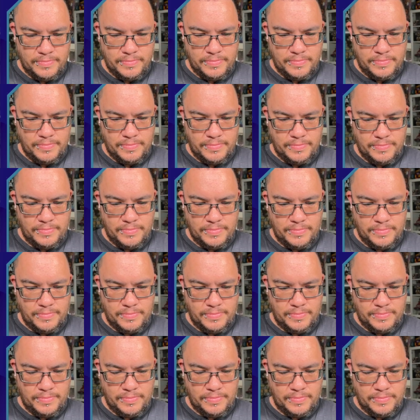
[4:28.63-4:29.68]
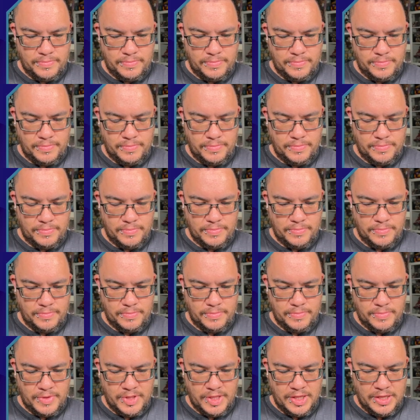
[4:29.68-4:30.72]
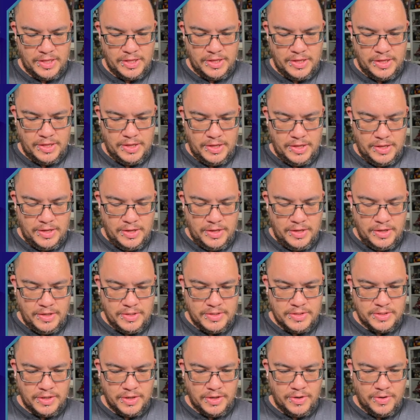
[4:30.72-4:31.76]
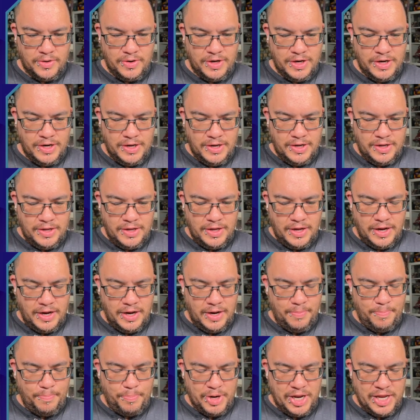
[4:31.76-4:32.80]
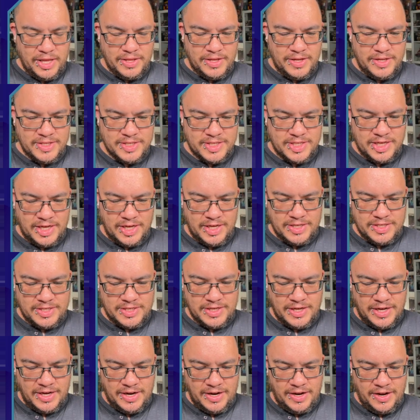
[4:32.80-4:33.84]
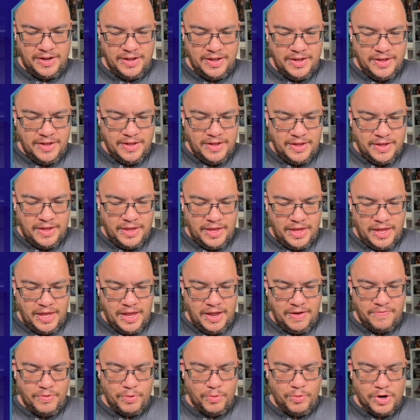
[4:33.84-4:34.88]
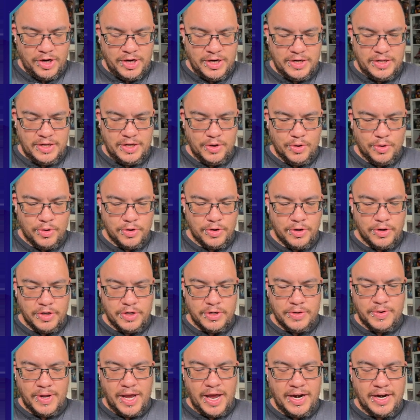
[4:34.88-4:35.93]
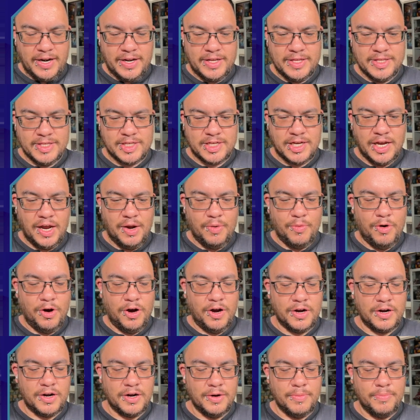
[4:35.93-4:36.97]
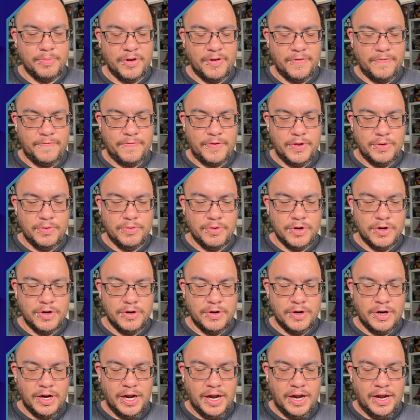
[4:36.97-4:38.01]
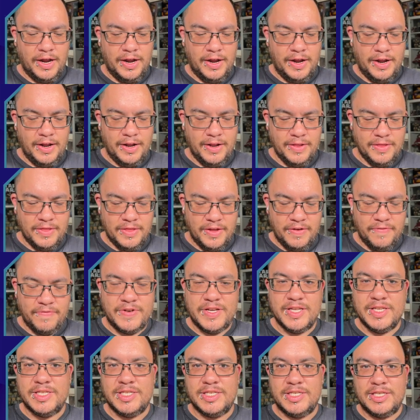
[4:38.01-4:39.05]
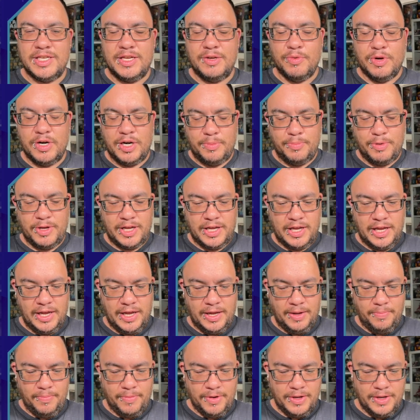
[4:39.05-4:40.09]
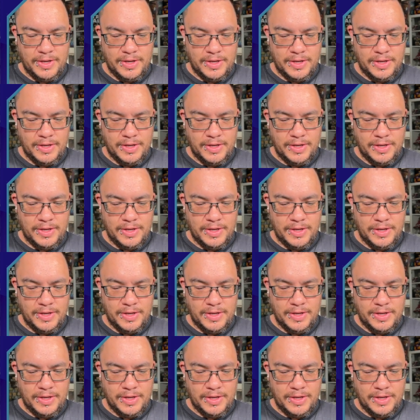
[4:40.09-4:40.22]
Few would live to see what he became. So, Baylan says, everyone in the Order knew Anakin Skywalker, but fewer lived to see what he became,